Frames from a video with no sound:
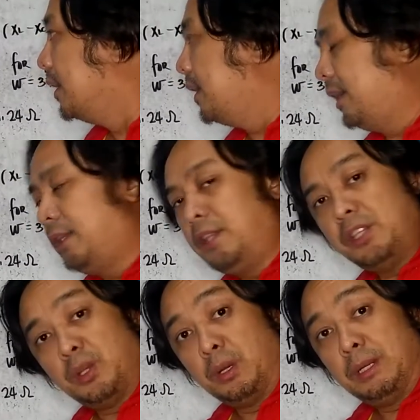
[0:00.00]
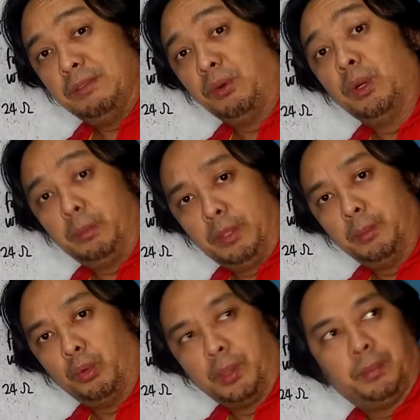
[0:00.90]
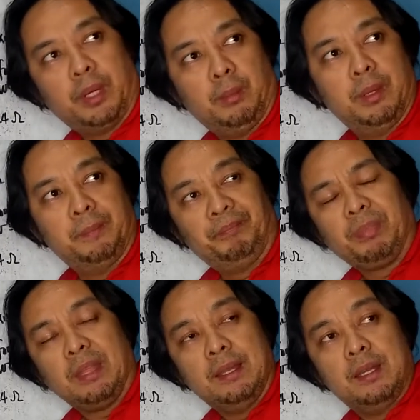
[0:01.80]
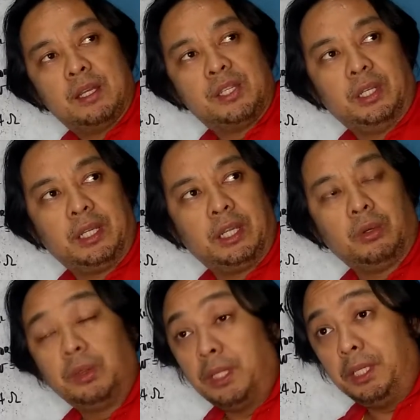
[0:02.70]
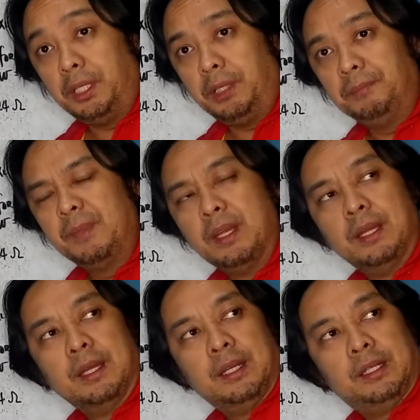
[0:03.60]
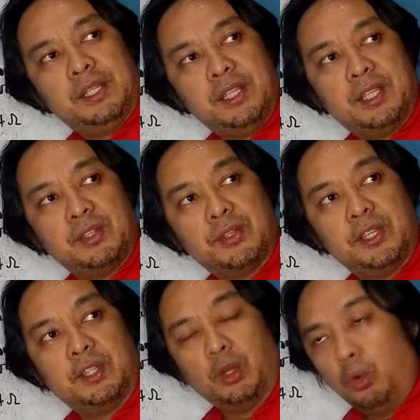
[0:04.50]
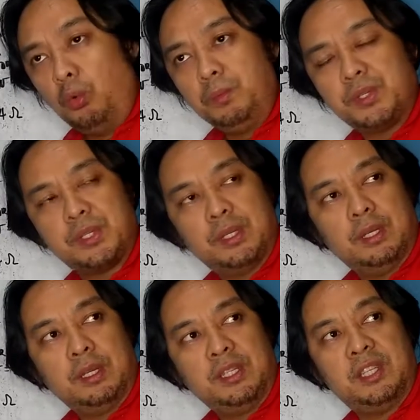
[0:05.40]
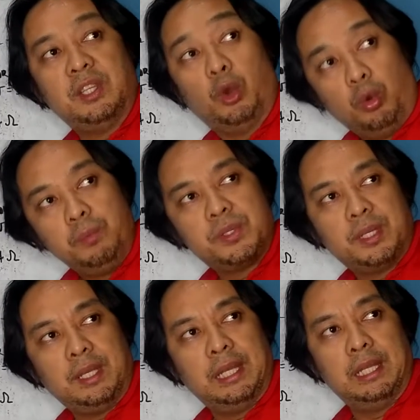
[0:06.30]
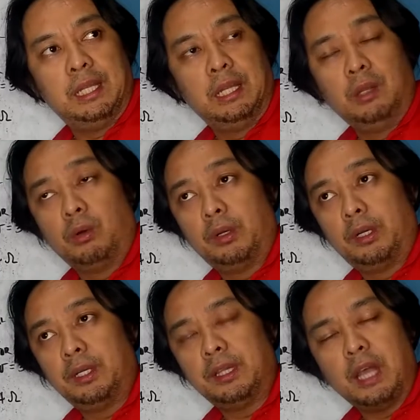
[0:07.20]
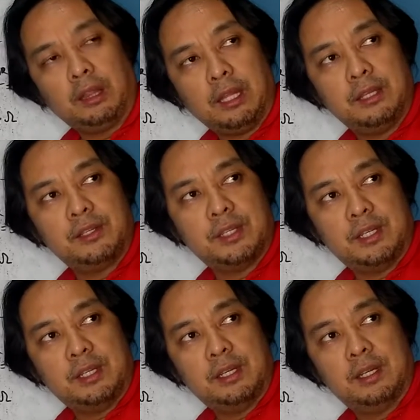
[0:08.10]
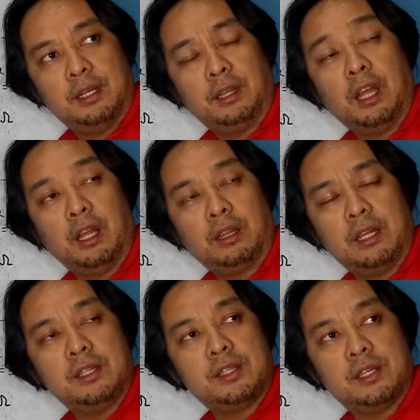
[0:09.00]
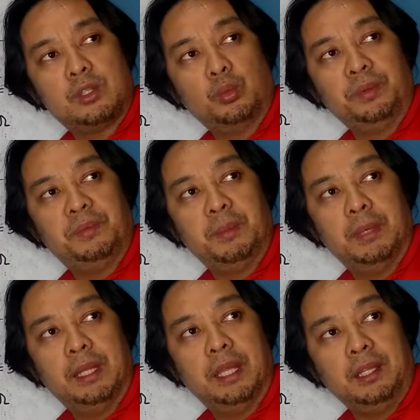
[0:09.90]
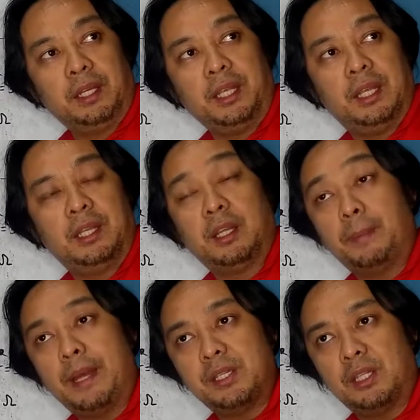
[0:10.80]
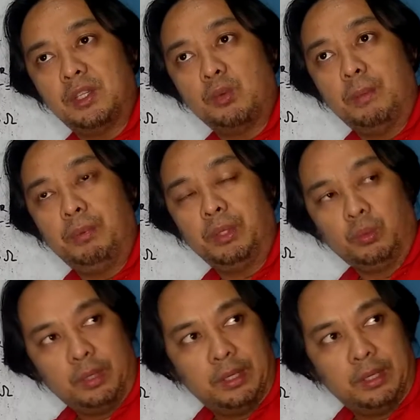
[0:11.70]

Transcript: And this is a former board problem. A circuit containing a resistance of 60 ohms, 60 ohms L or inductance uh, inductance as 250 millihenry and capacitance 1.1